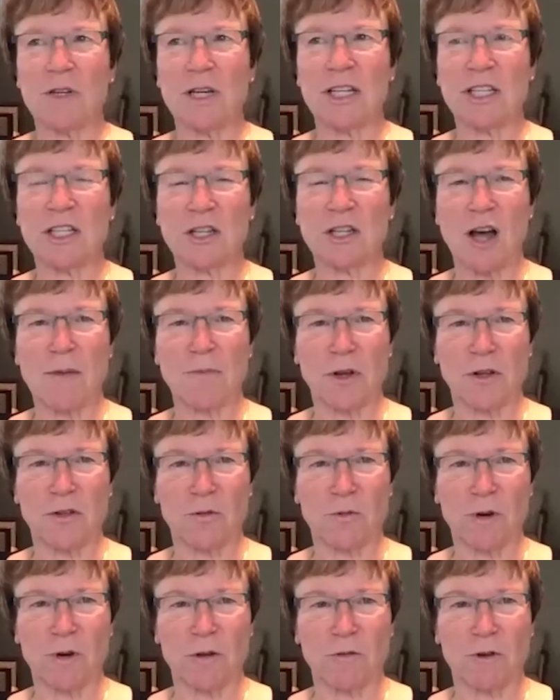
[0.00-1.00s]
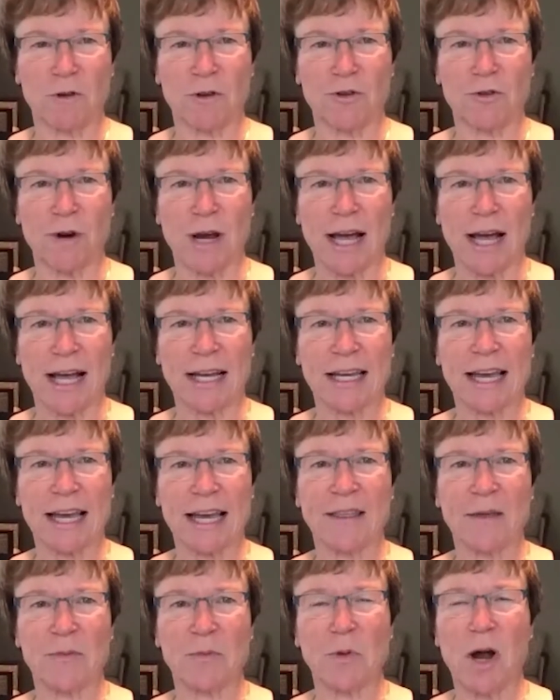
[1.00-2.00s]
it stopped on the railroad track,
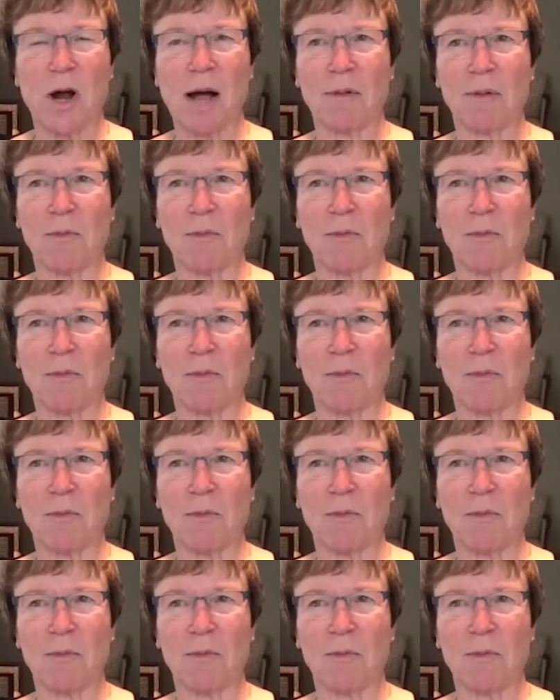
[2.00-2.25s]
and the problem